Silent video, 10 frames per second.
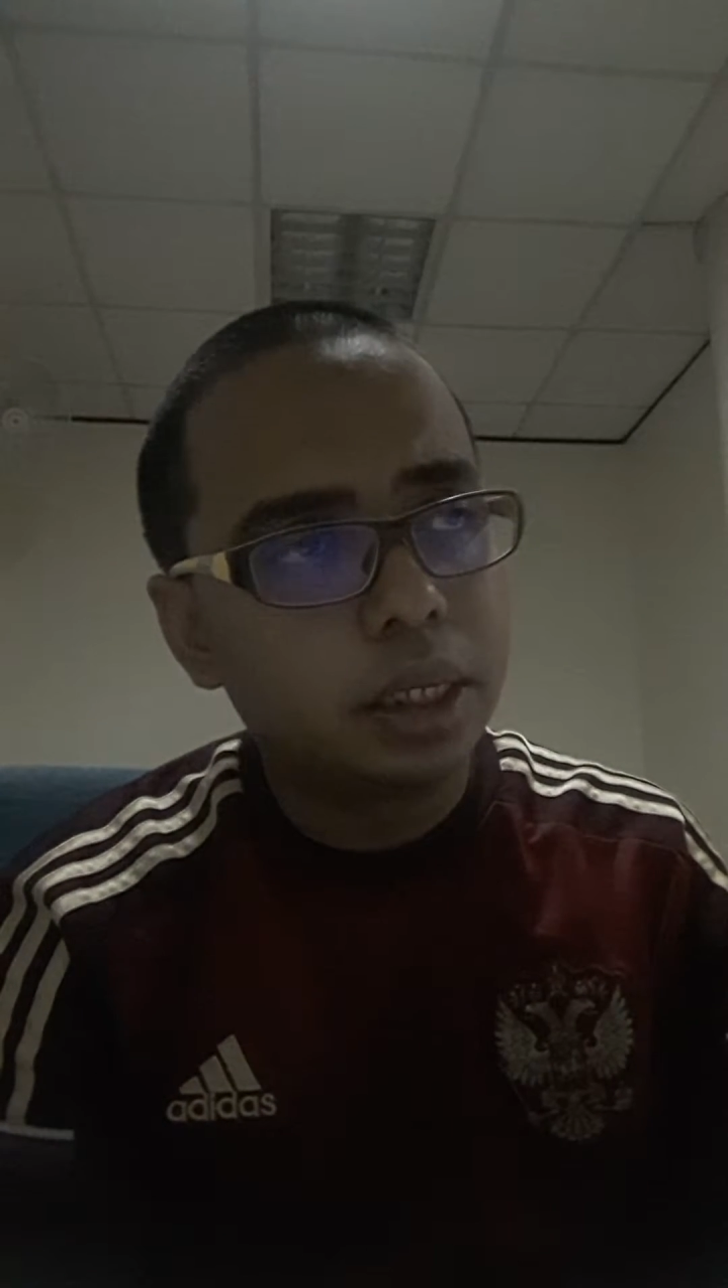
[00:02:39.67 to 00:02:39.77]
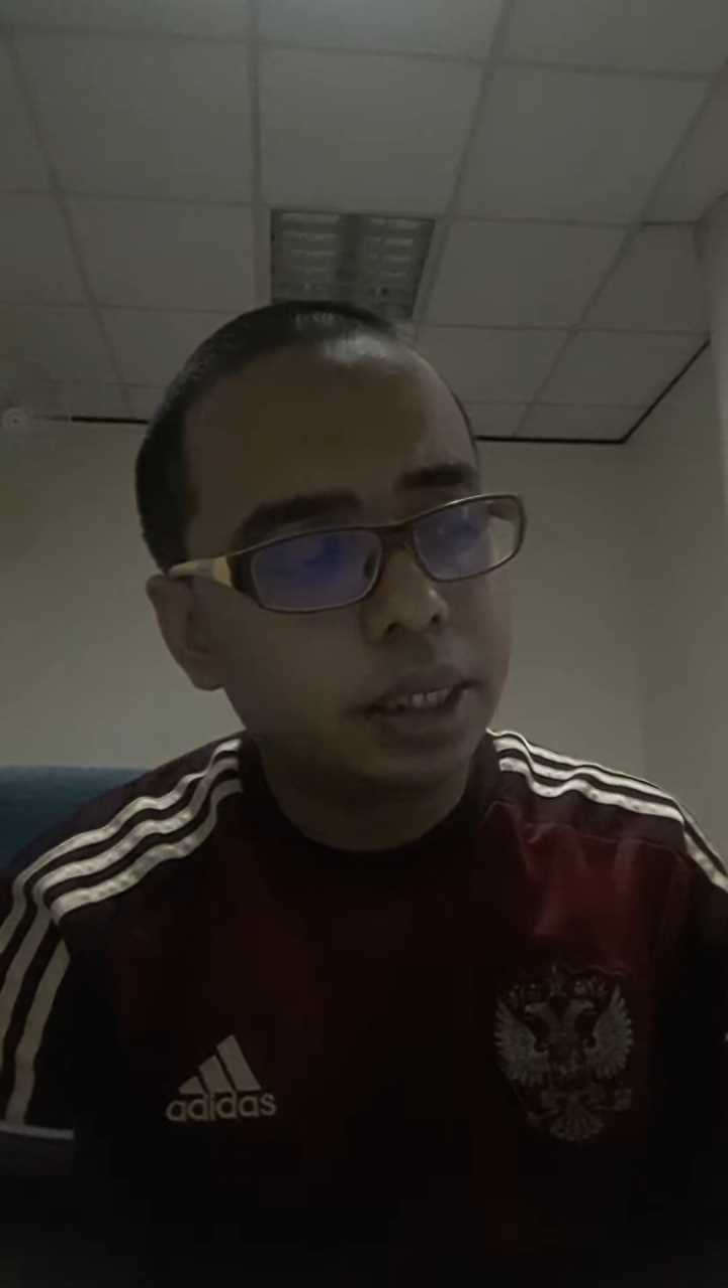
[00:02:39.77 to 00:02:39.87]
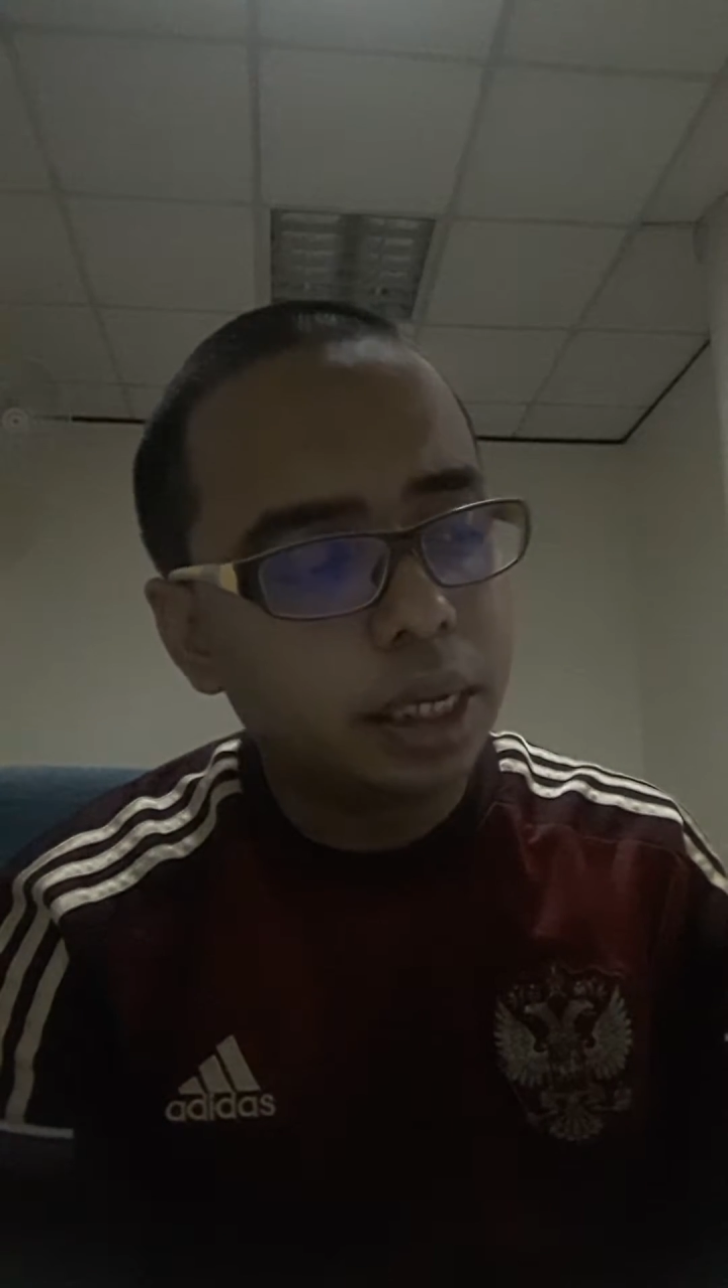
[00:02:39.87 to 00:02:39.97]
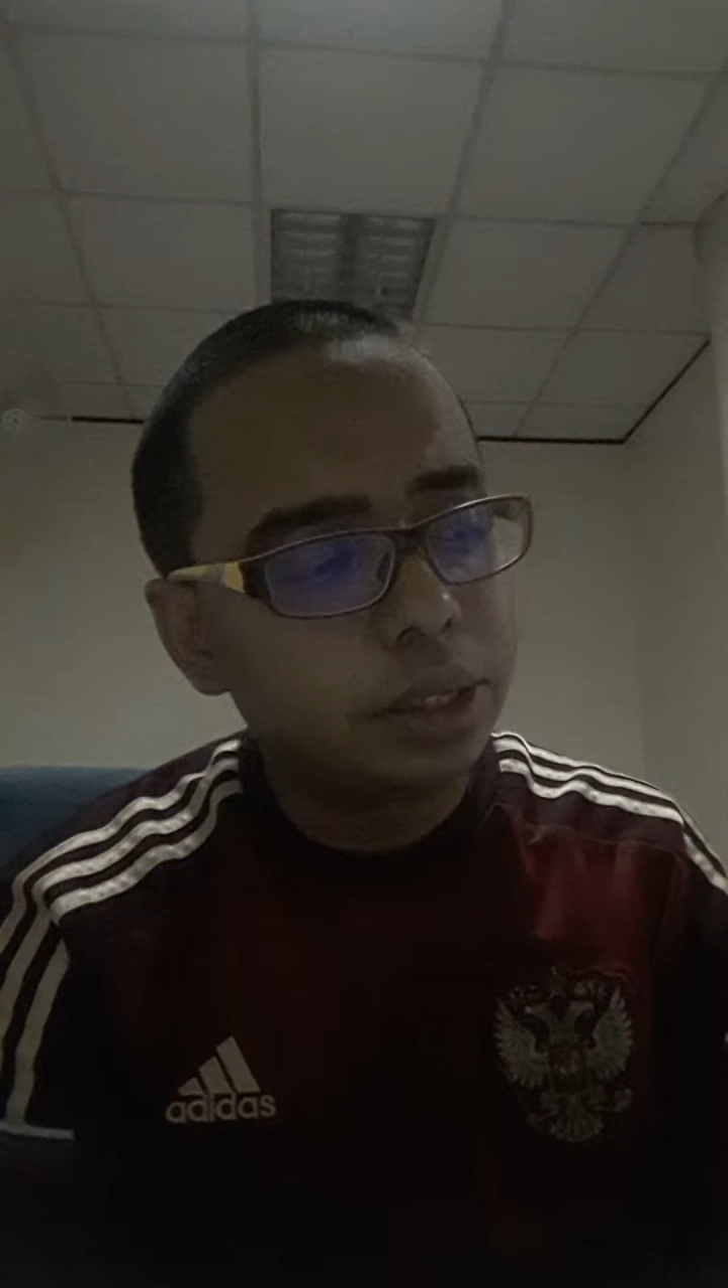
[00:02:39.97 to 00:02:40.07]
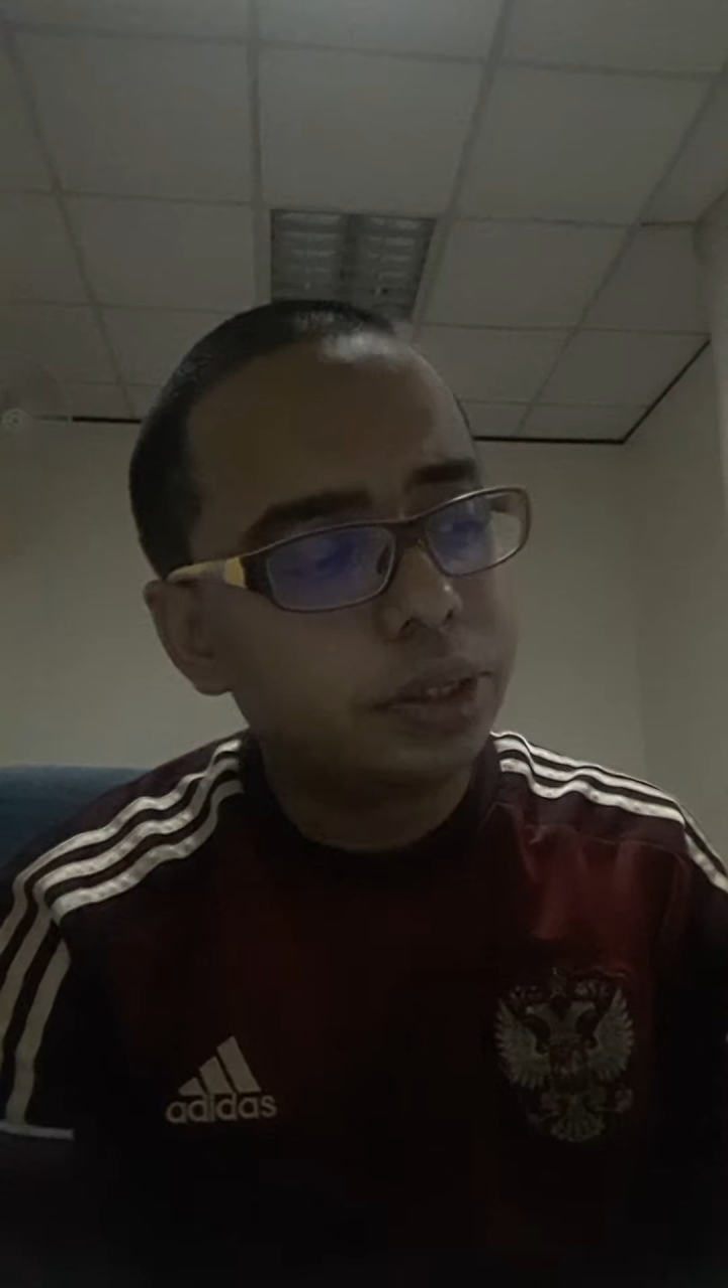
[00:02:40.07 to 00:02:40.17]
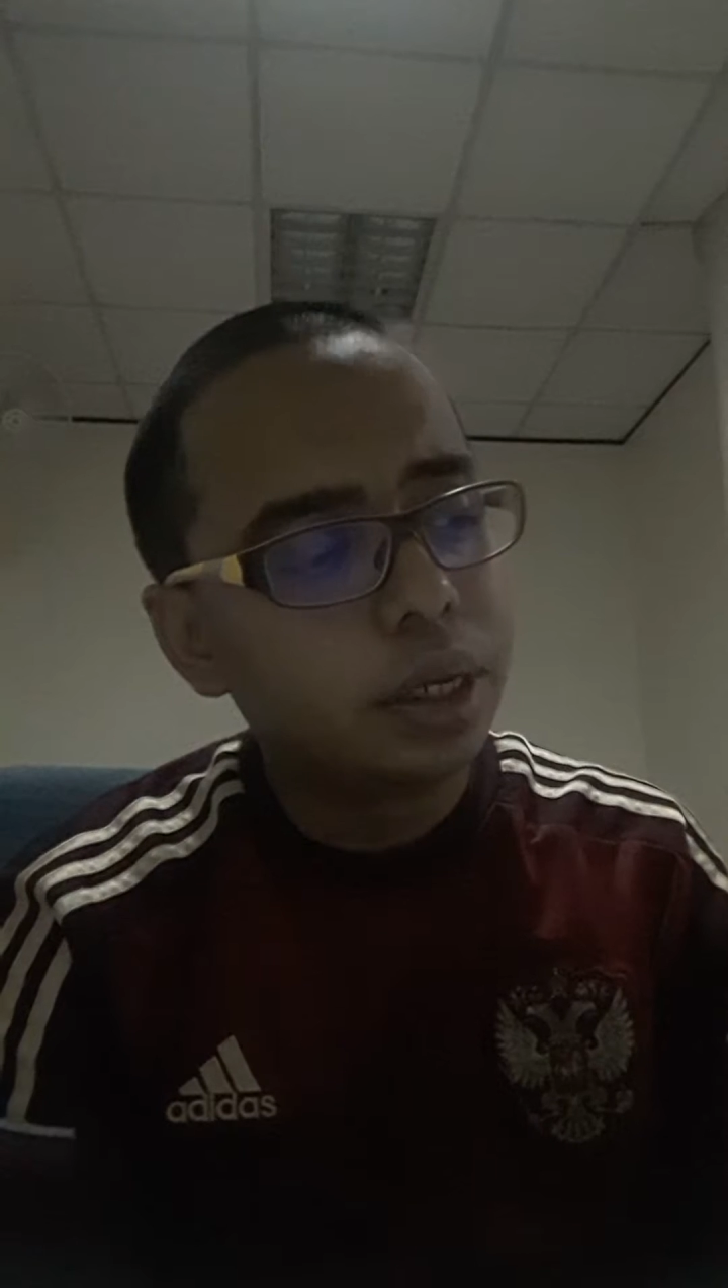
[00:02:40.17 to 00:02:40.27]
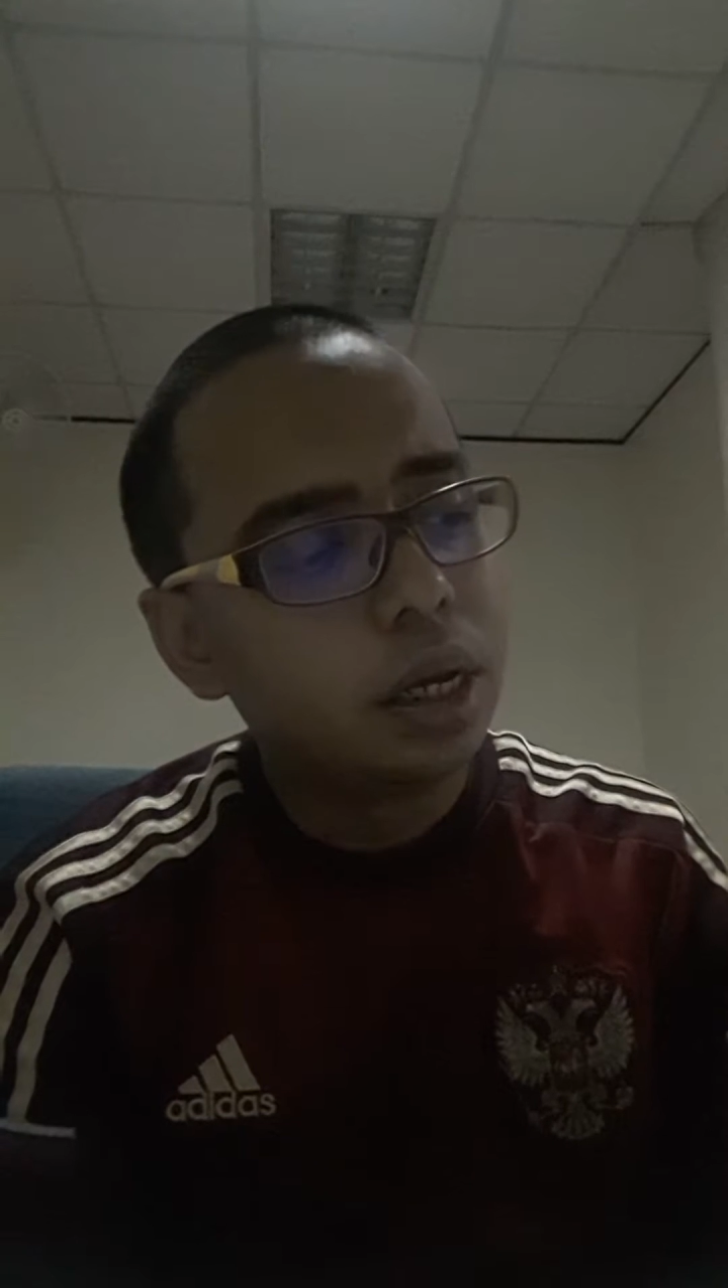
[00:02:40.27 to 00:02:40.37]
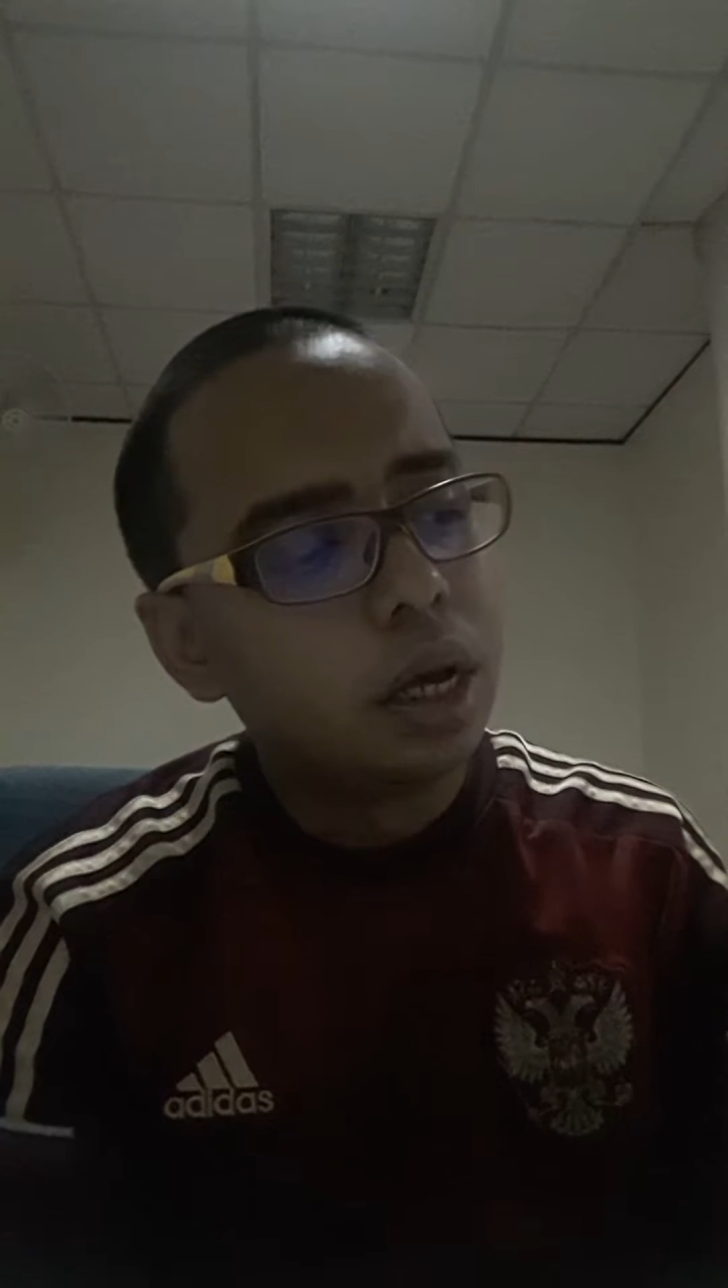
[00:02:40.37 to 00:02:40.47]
cells